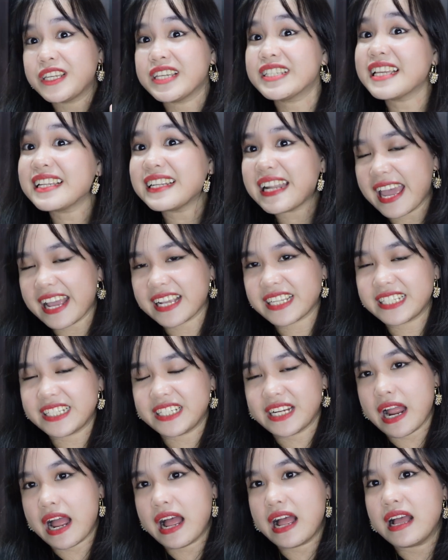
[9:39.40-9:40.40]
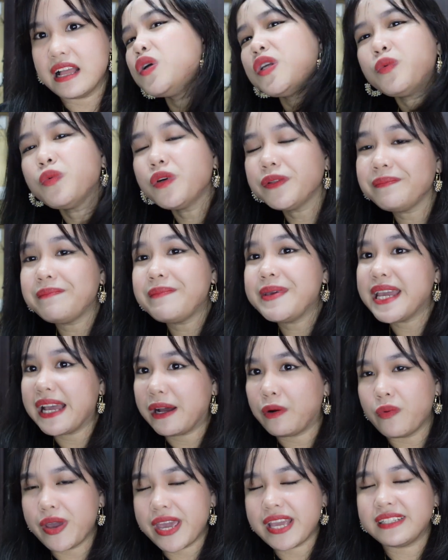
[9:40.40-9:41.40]
just an extra. It won't be
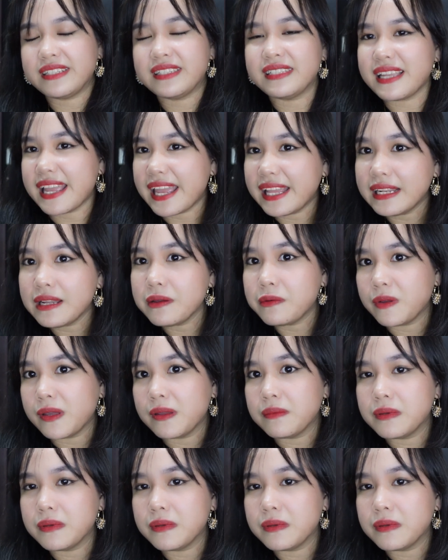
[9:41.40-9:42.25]
a waste anyway,